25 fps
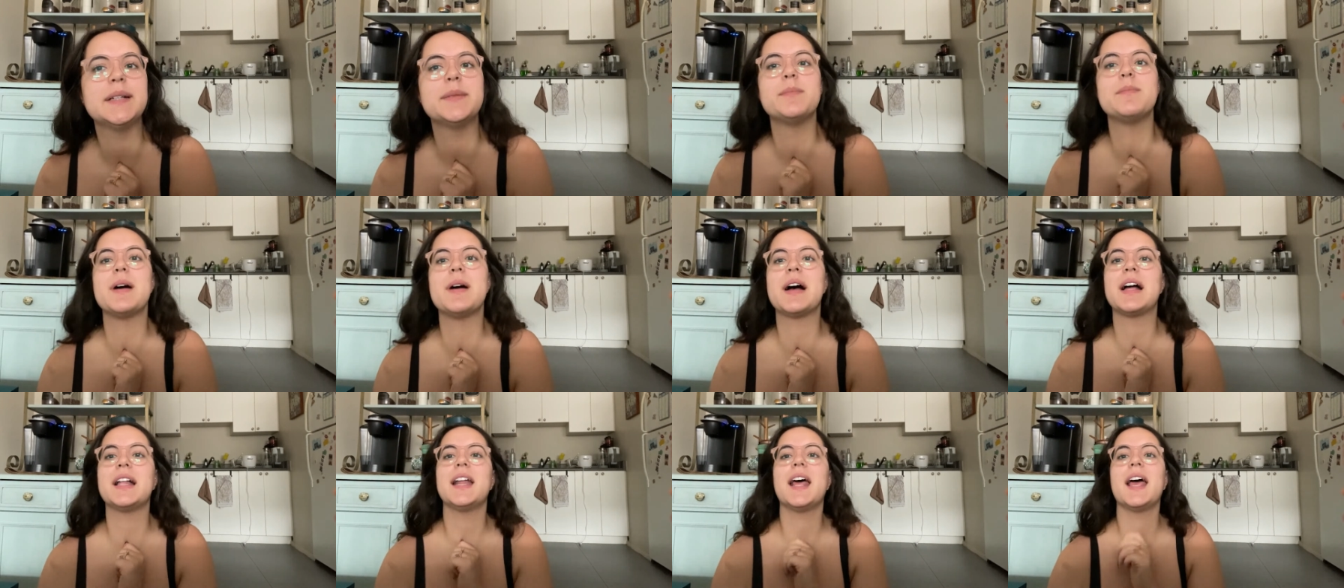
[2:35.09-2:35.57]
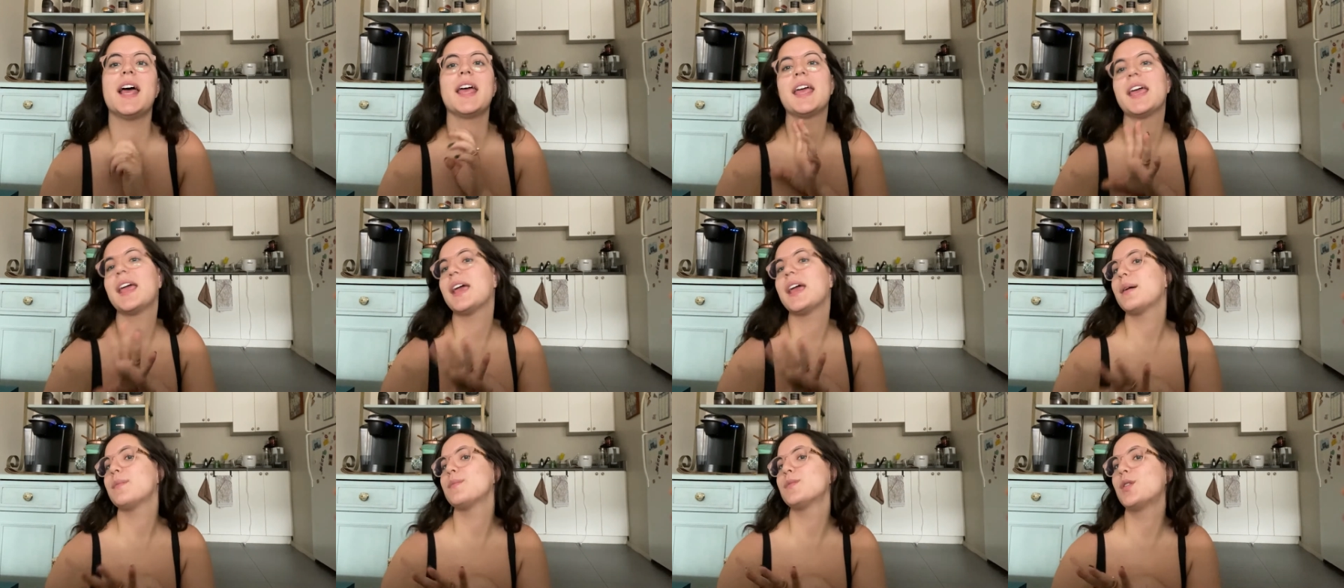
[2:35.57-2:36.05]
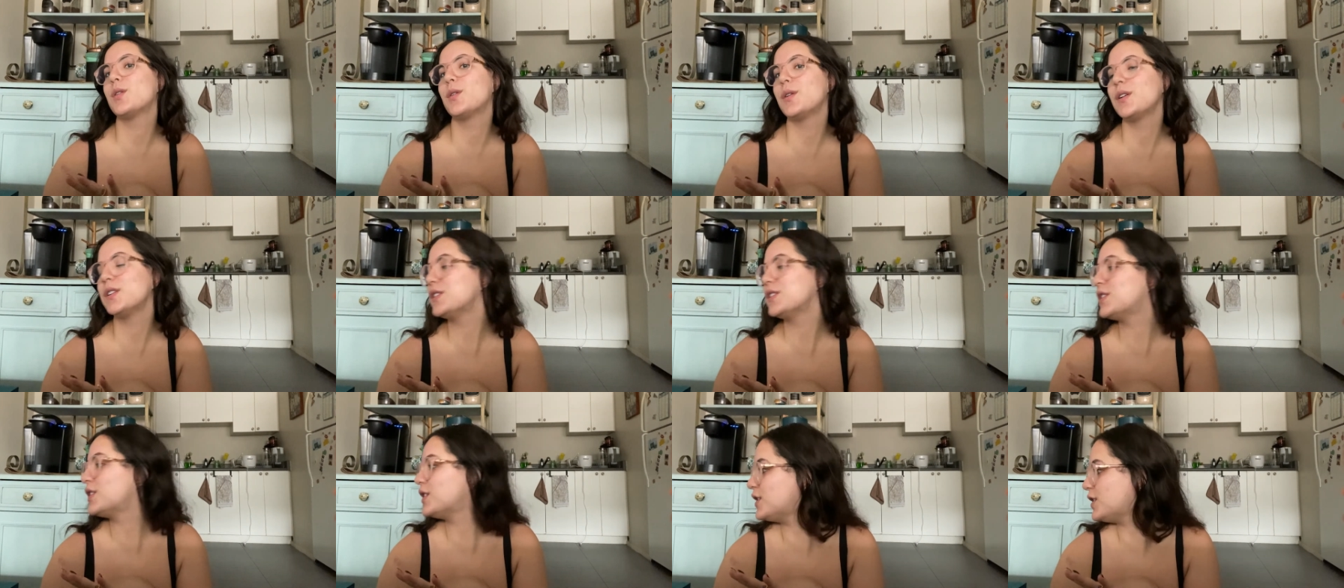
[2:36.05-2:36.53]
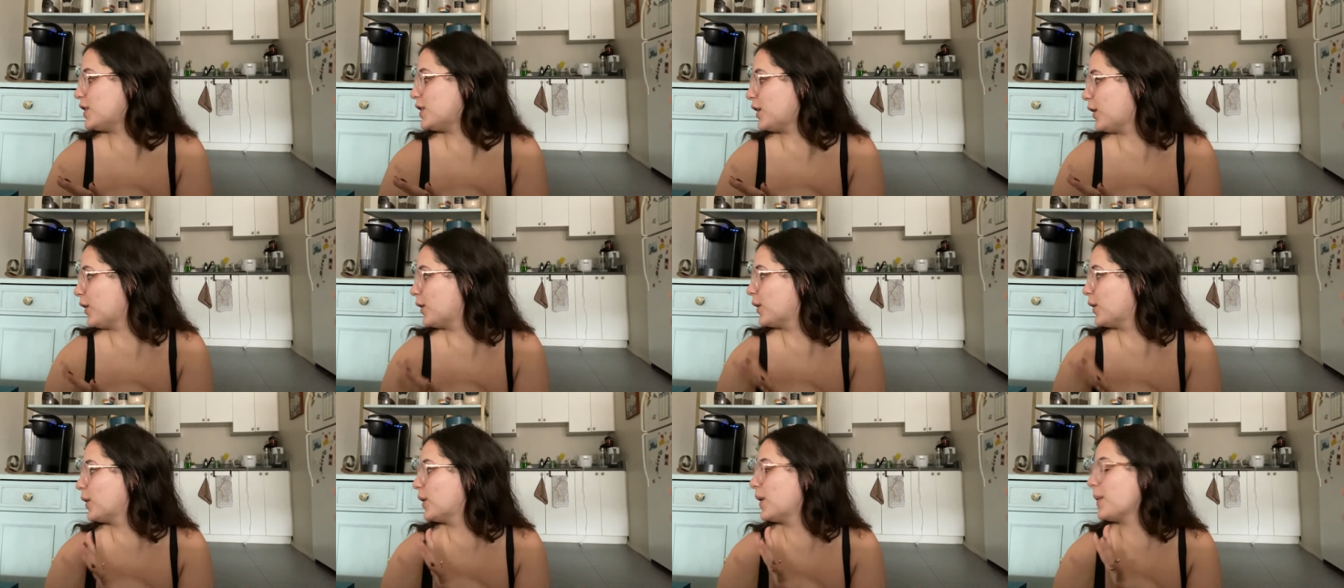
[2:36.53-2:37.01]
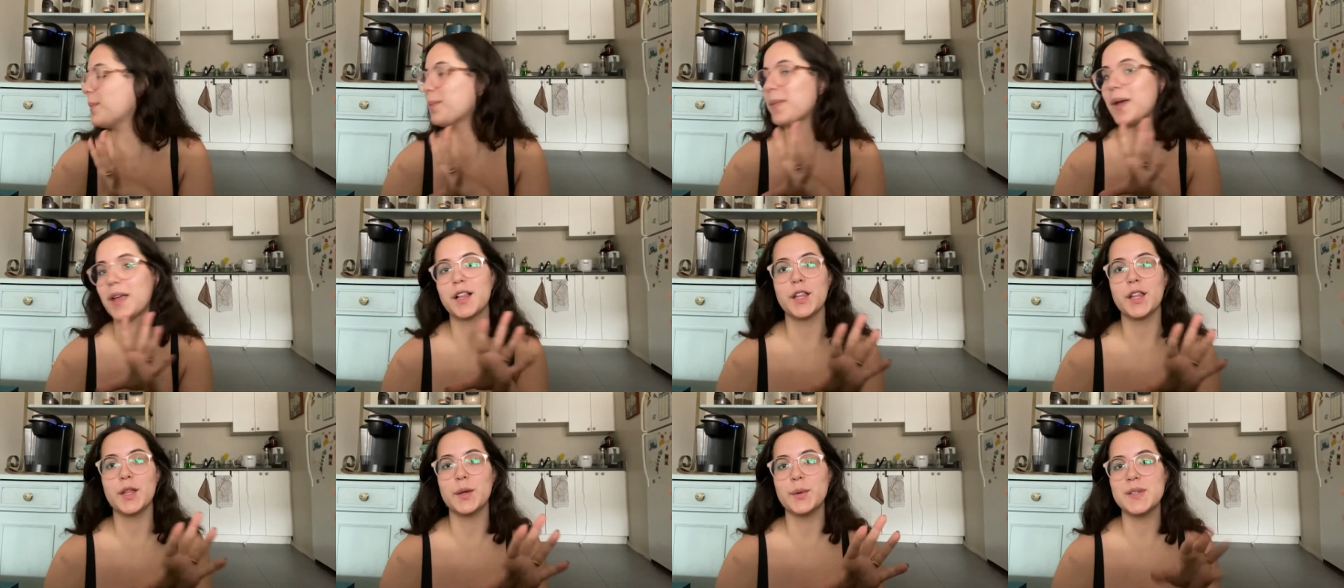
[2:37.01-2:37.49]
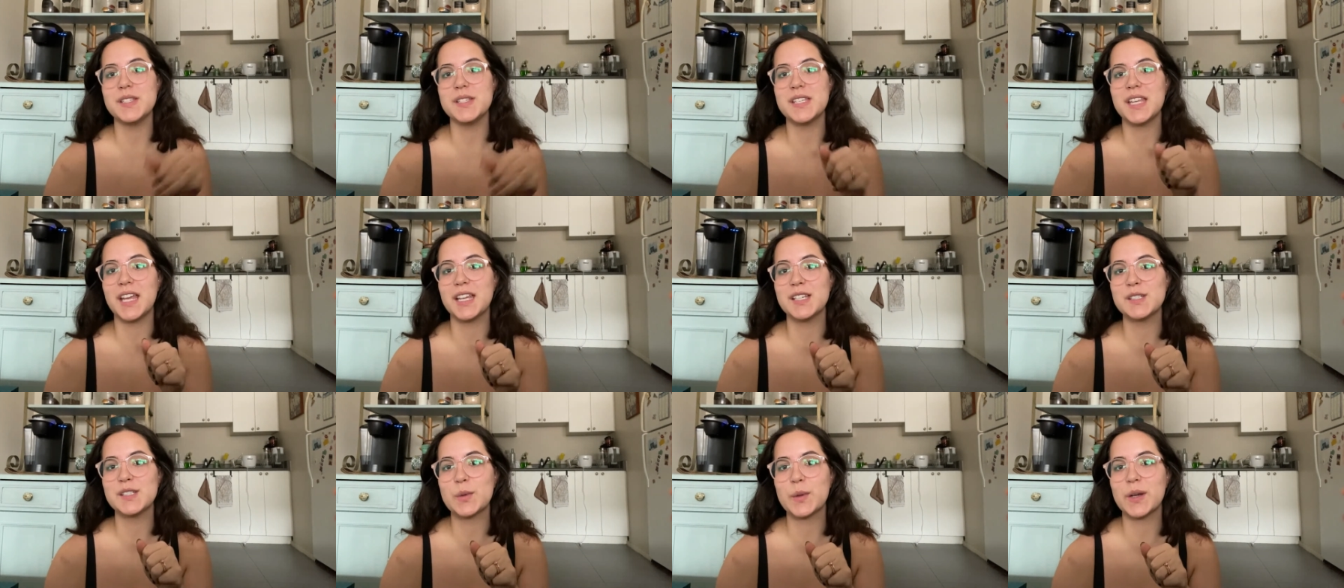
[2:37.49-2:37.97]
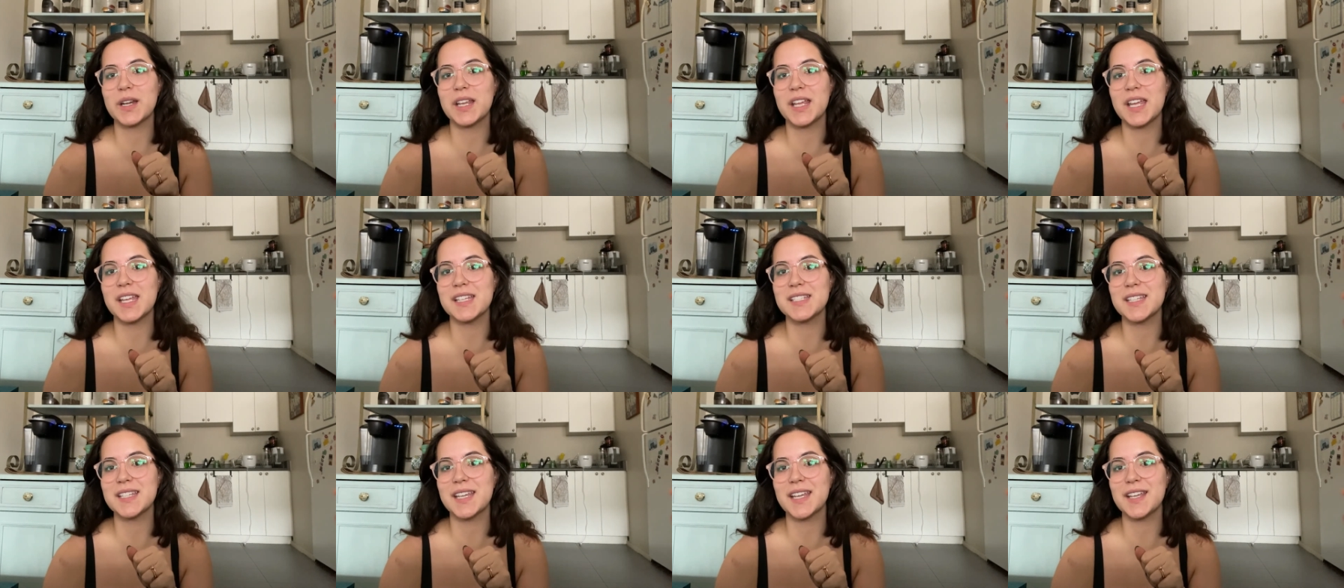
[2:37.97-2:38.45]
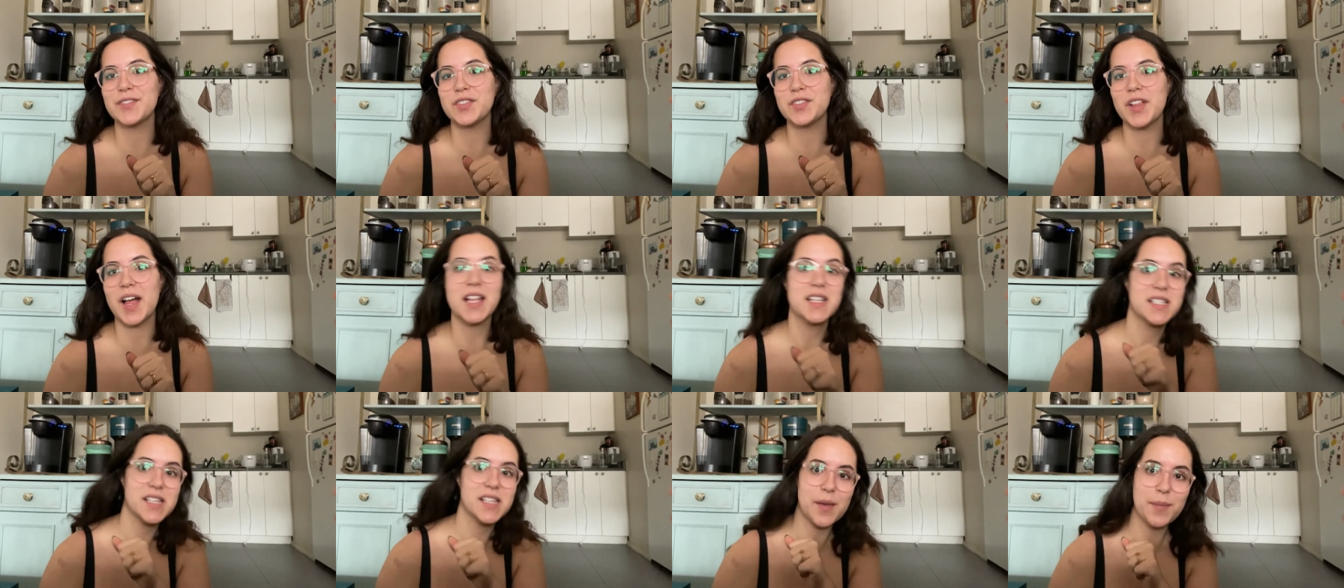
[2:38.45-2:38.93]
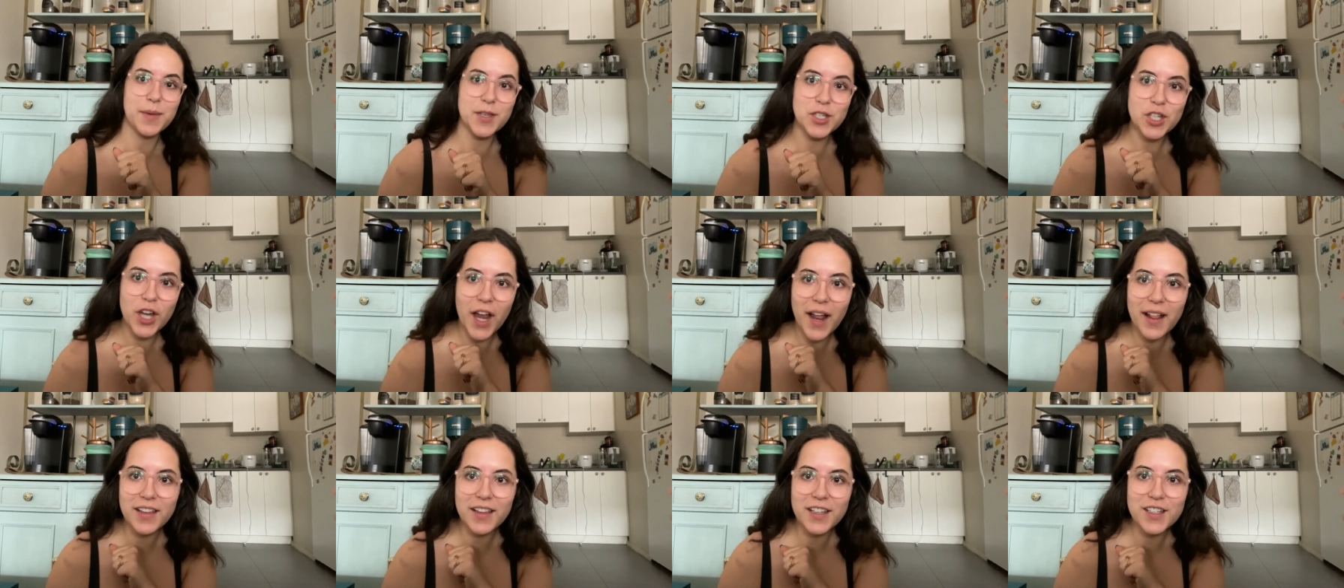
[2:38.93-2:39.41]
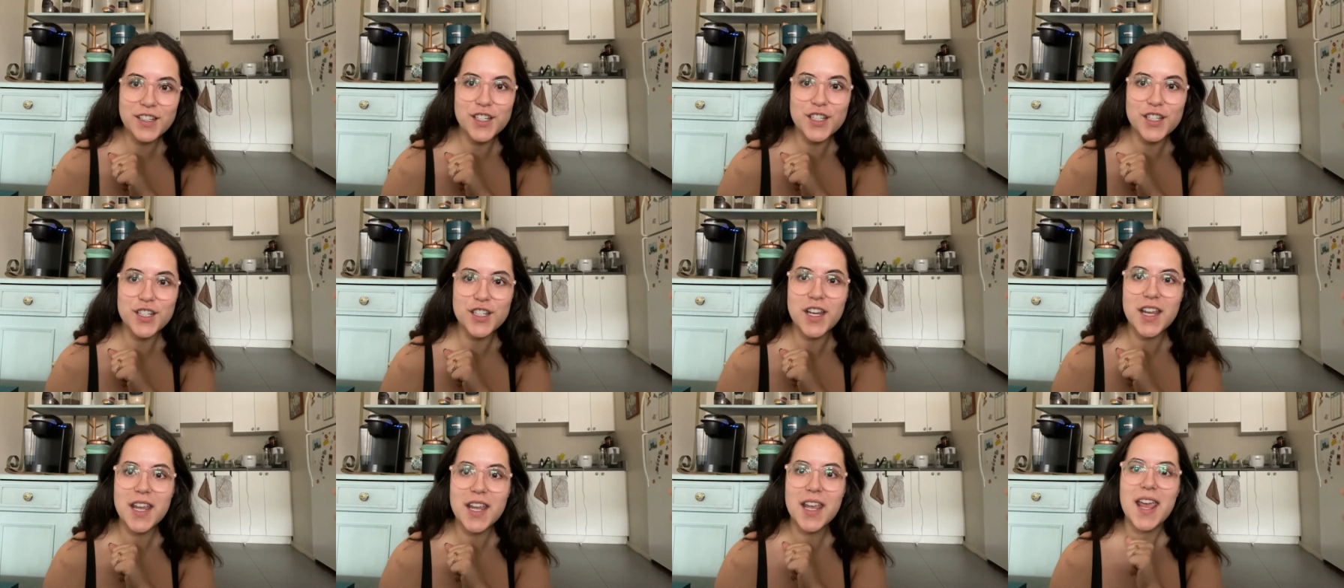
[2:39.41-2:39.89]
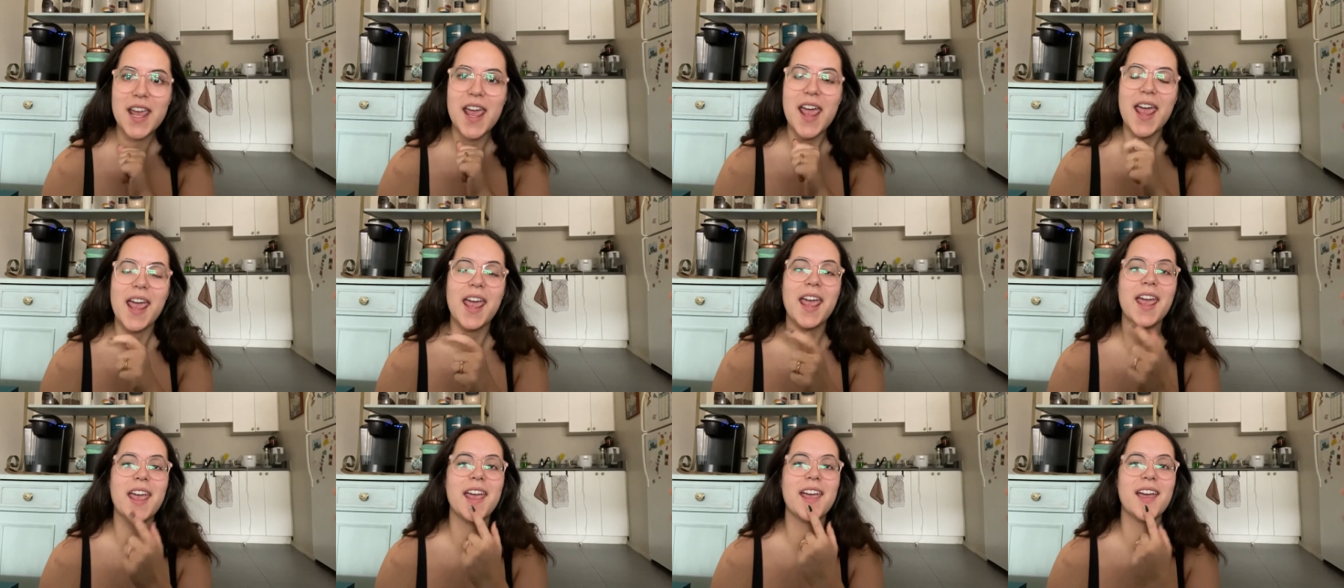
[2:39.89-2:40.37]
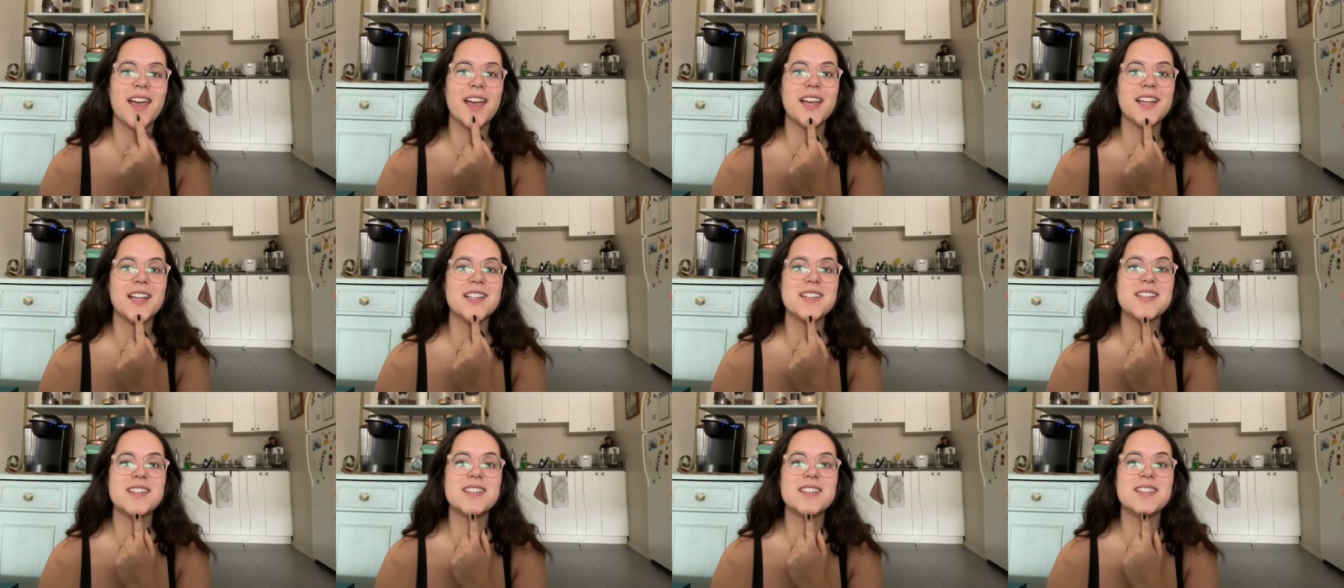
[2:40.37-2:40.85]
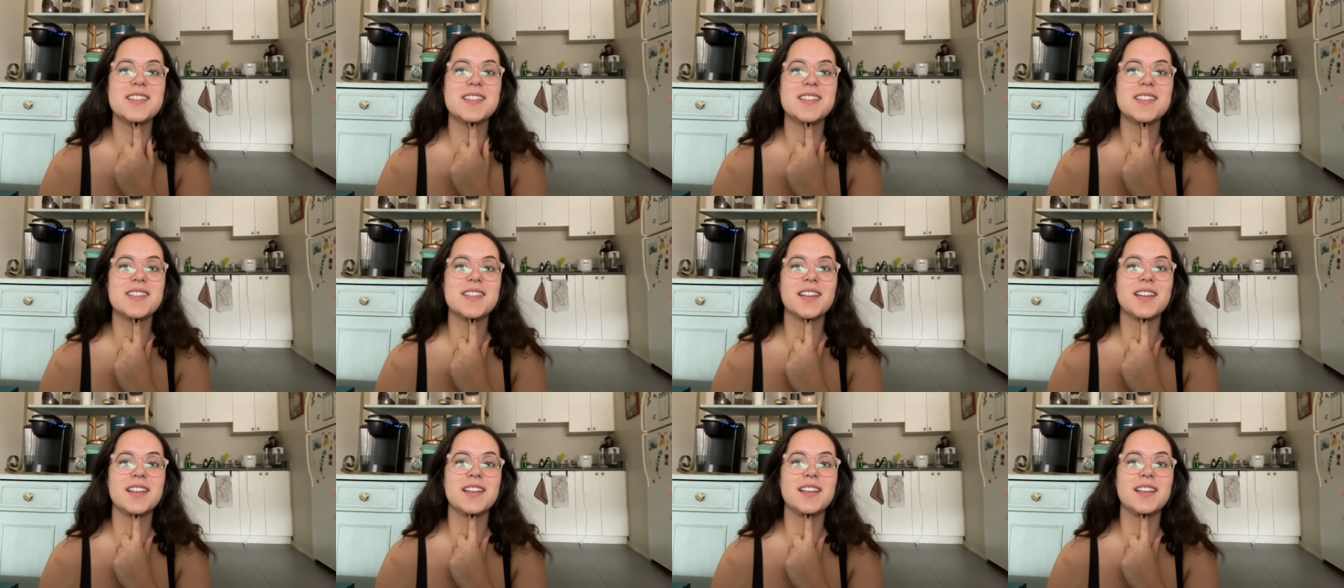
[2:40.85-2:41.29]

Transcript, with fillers: but I am going to do my Chloe Ting 28 day flat tummy challenge and